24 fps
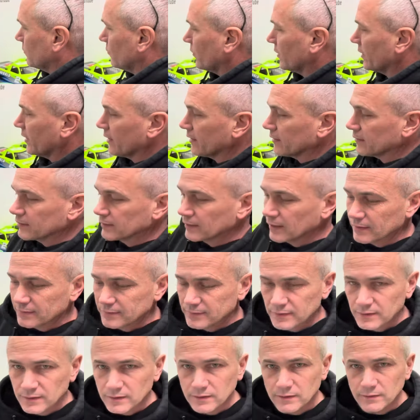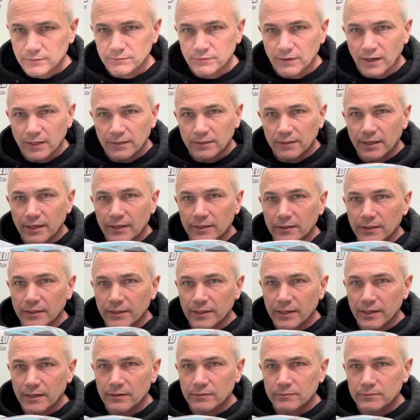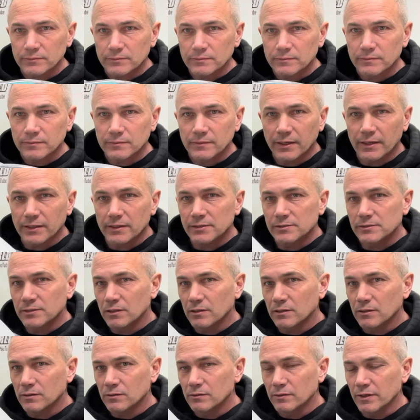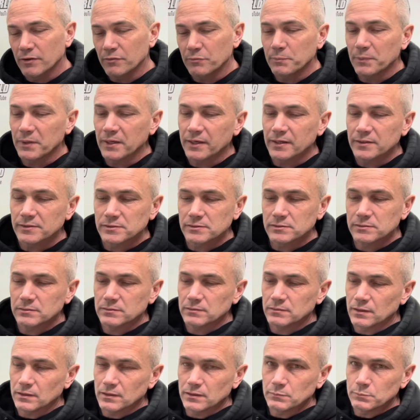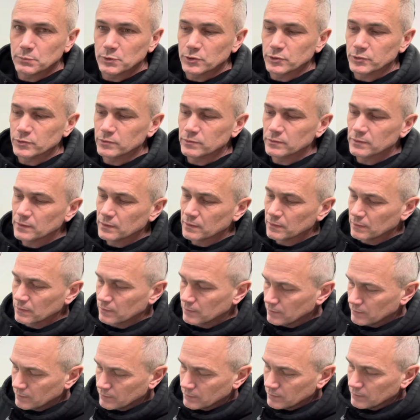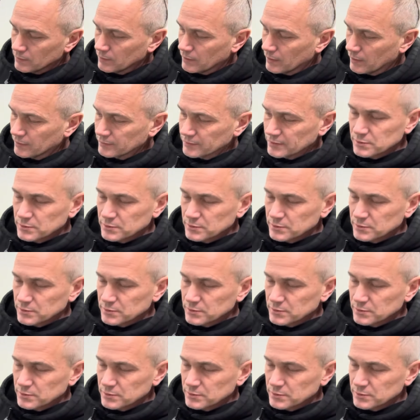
went ahead and got the fine line laid out. That is all FBS blue. And